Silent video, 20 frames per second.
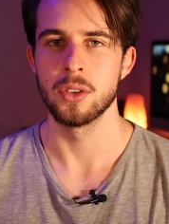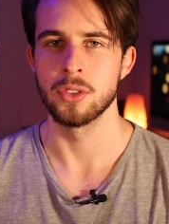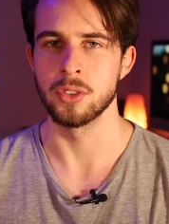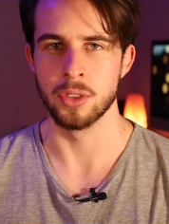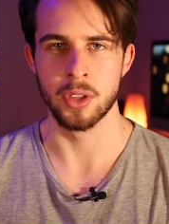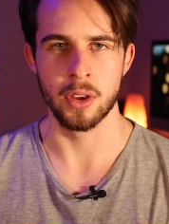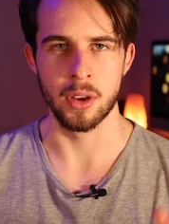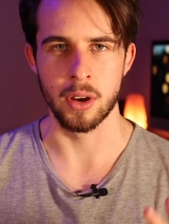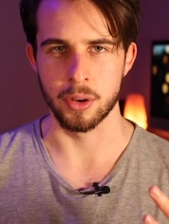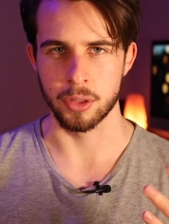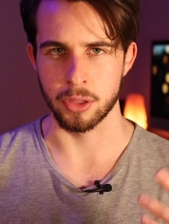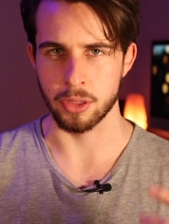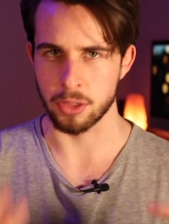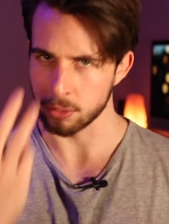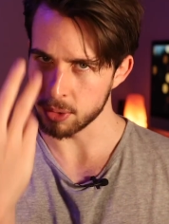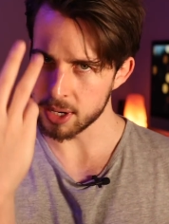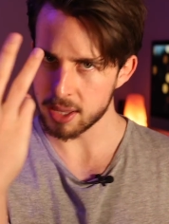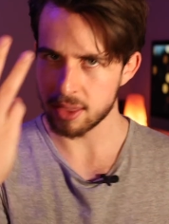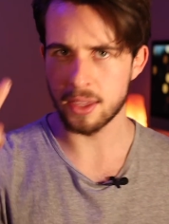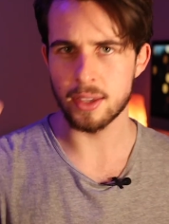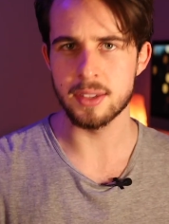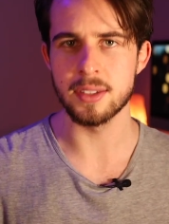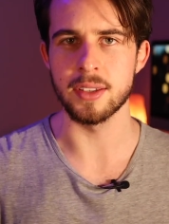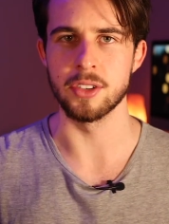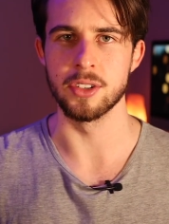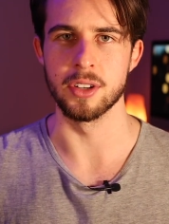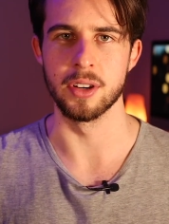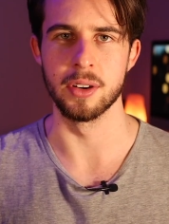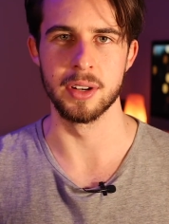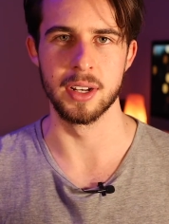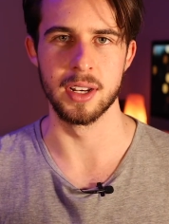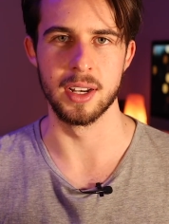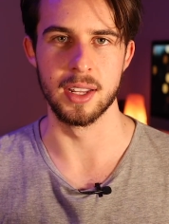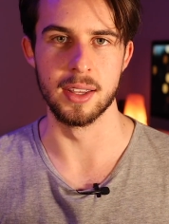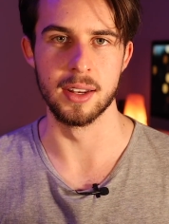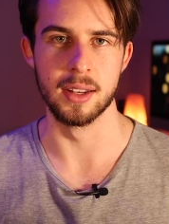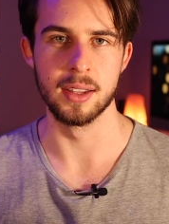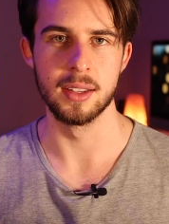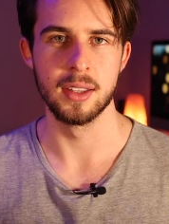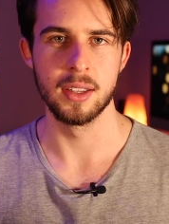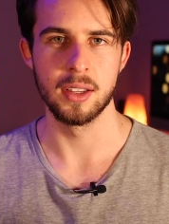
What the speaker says: So there are three things that you're going to need.